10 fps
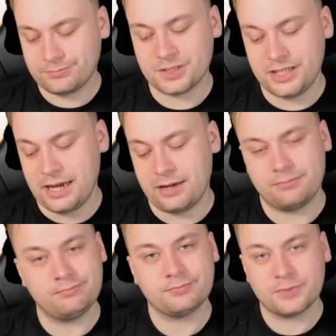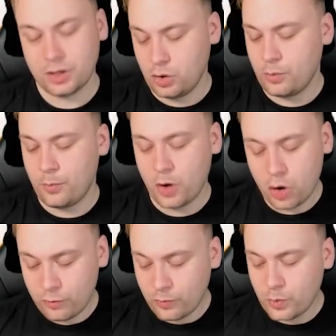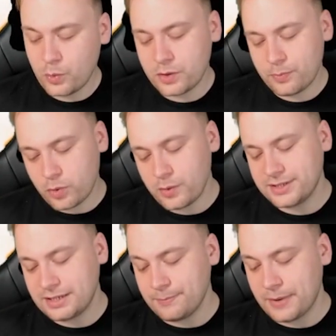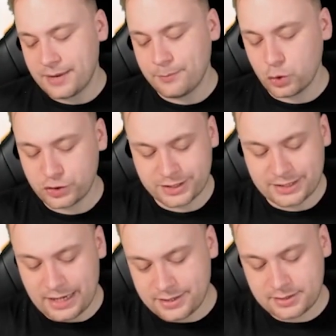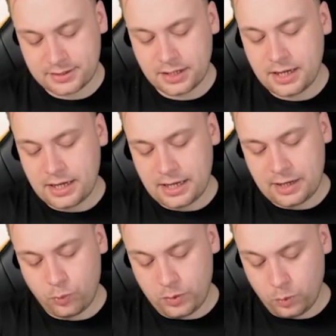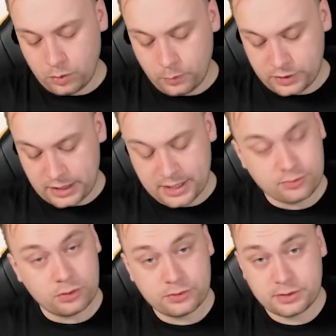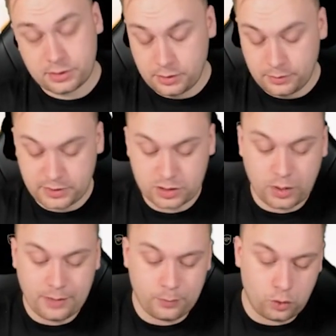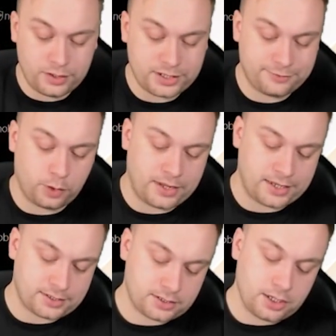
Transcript: yeah, we would have probably seen more success if we won more dice rolls. It's quite important in this format.